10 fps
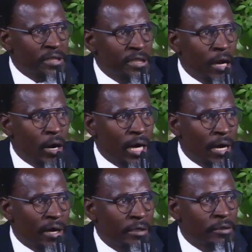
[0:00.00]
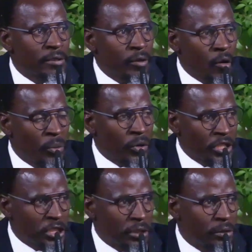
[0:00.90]
in our current
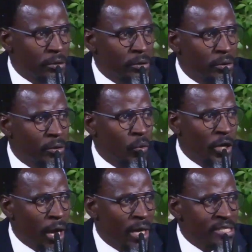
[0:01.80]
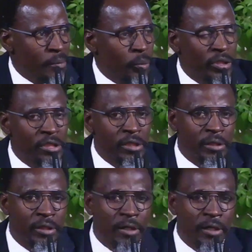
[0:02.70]
operation, we are
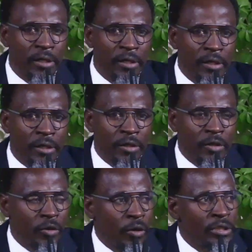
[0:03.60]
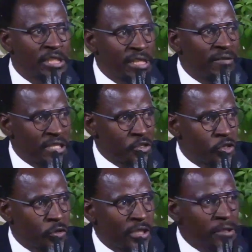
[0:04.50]
supporting, you know, TVET
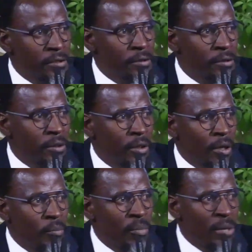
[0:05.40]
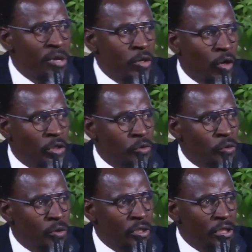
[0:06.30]
students, maybe not
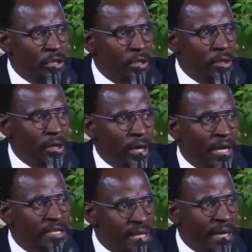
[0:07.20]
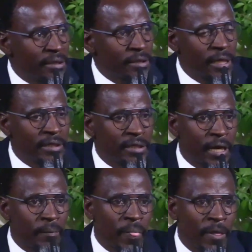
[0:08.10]
to the extent that
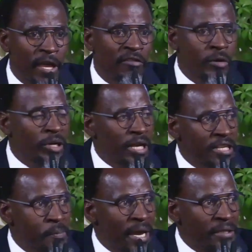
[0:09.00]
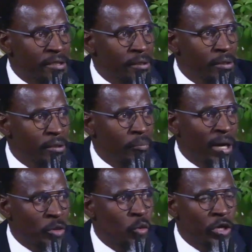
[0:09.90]
um, everybody expect,
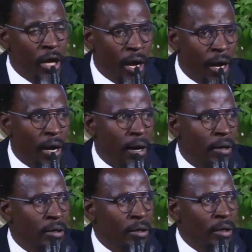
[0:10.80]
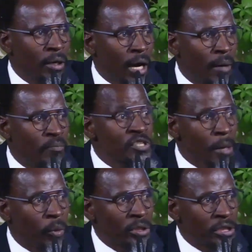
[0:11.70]
but we are um,
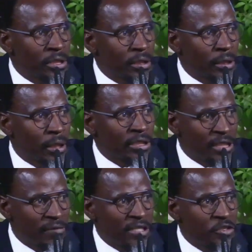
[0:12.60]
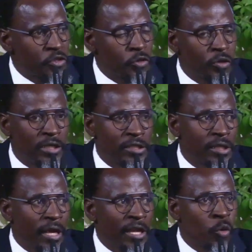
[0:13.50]
supporting uh, TVET students.
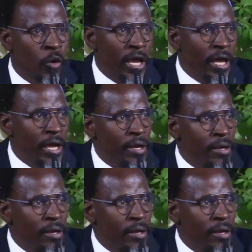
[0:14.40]
And where